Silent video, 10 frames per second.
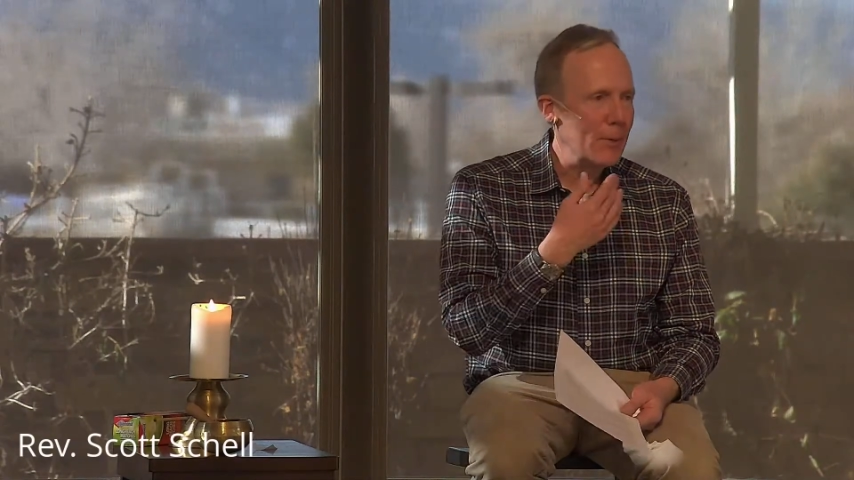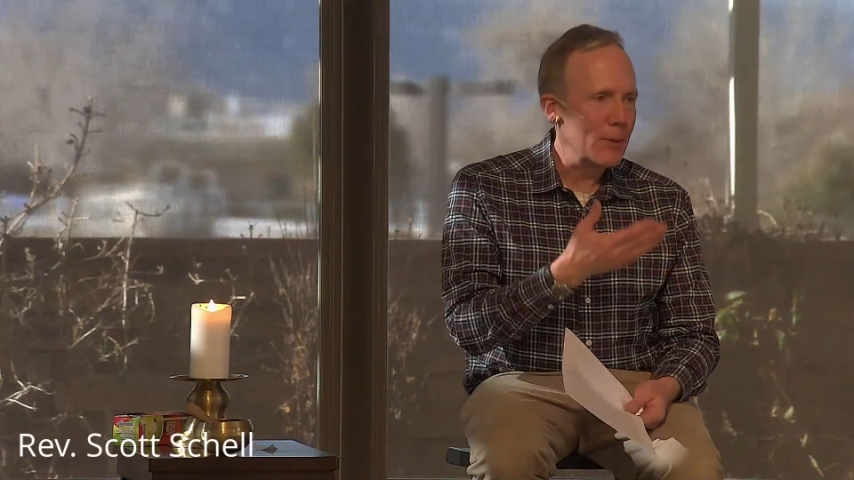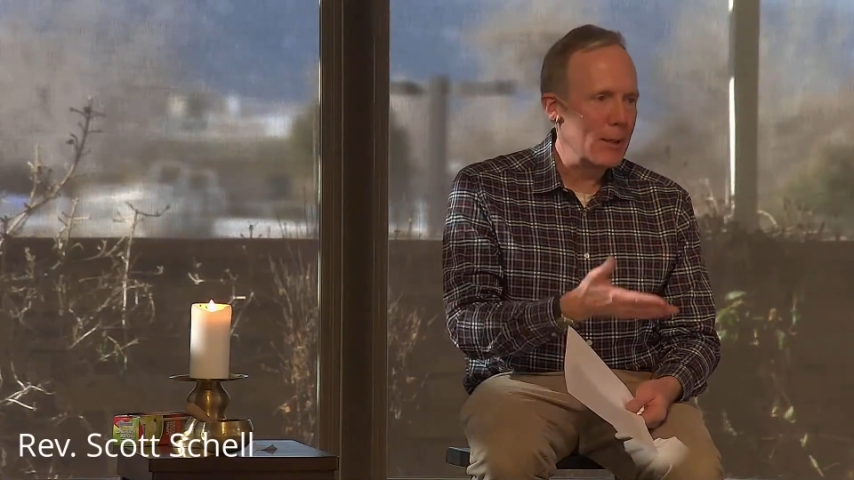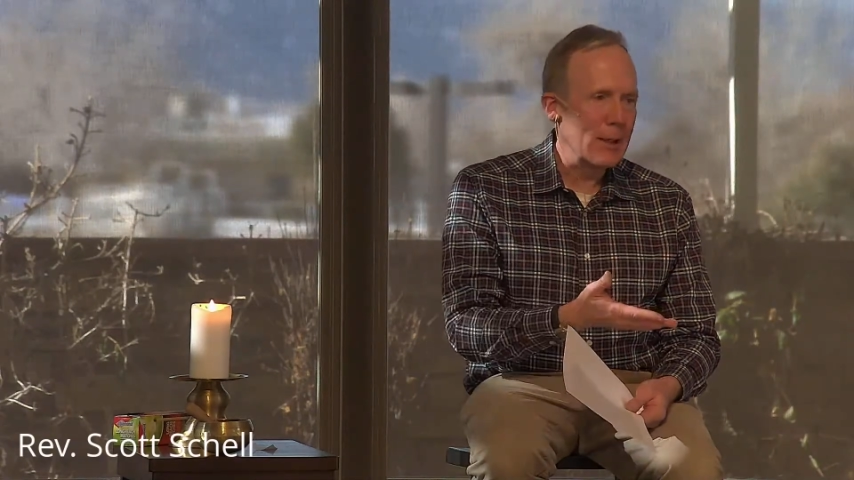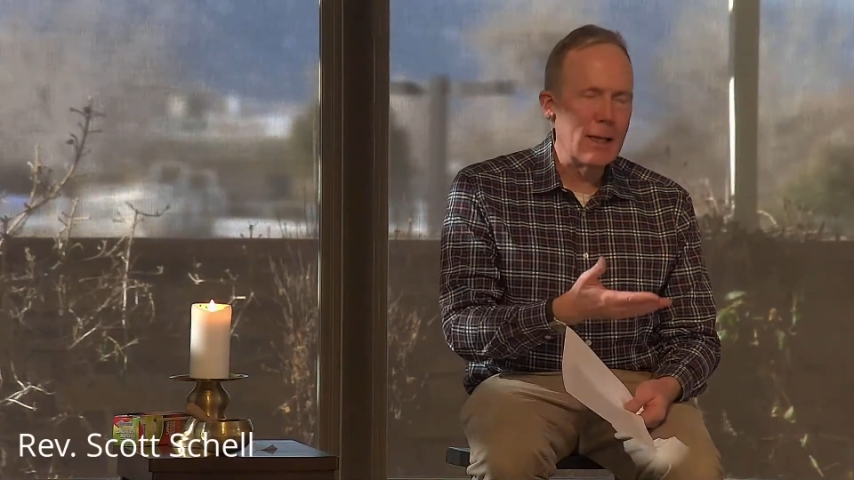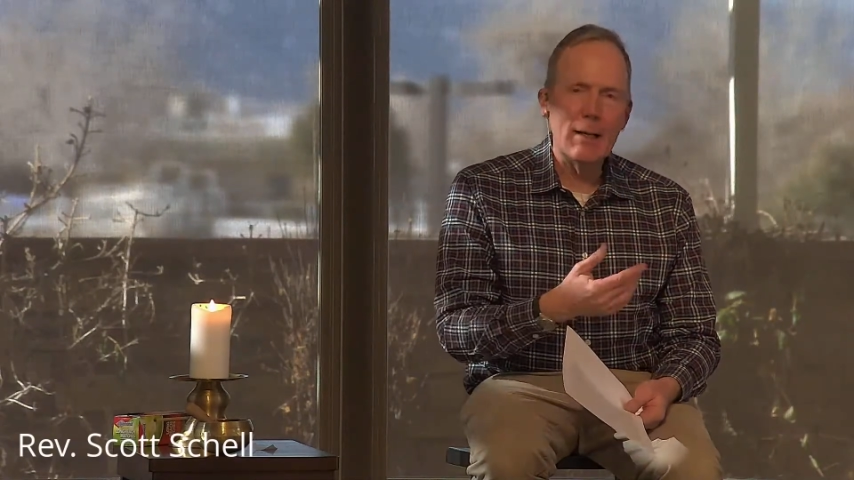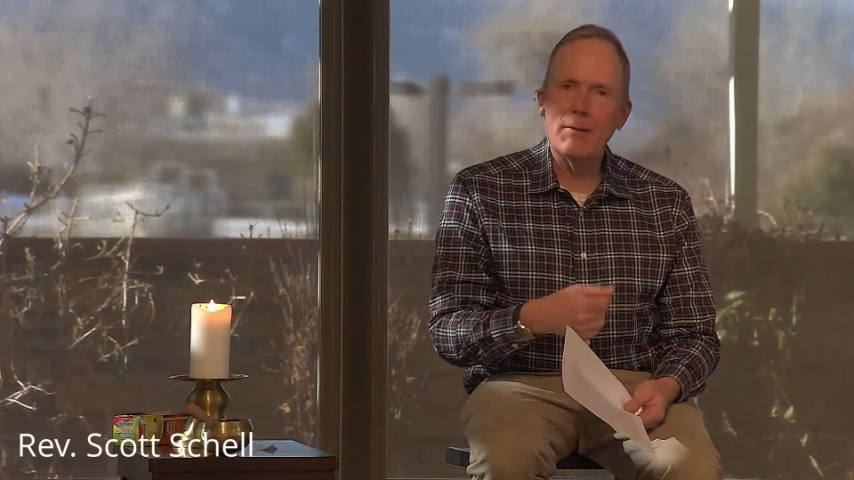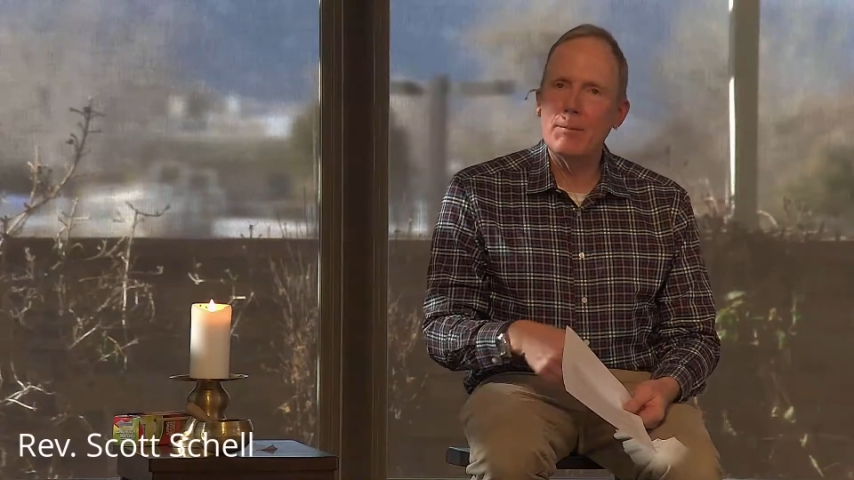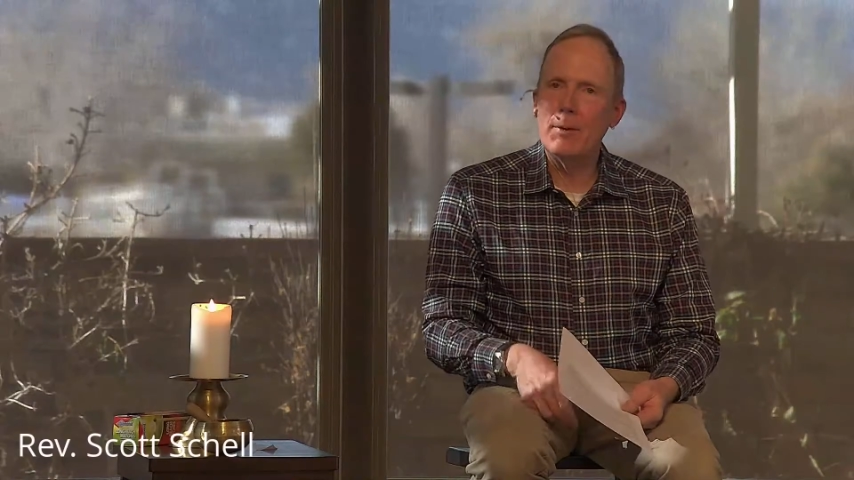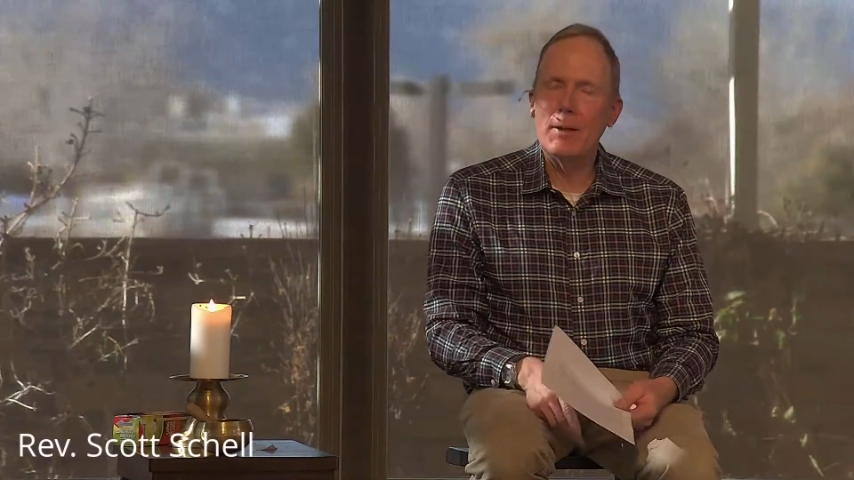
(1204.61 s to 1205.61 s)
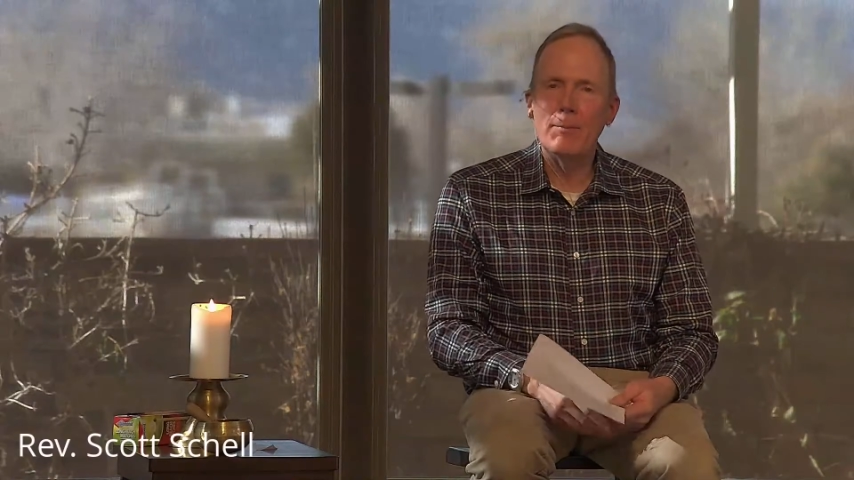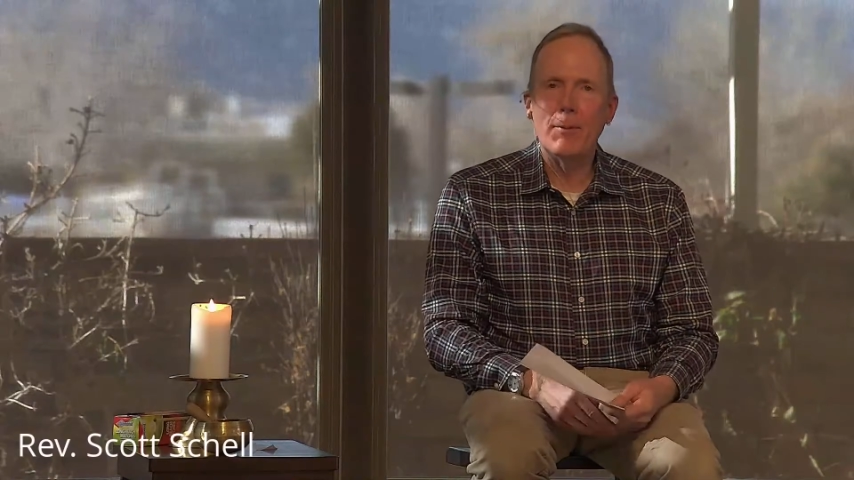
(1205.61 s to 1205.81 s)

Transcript: I'm going to light the burning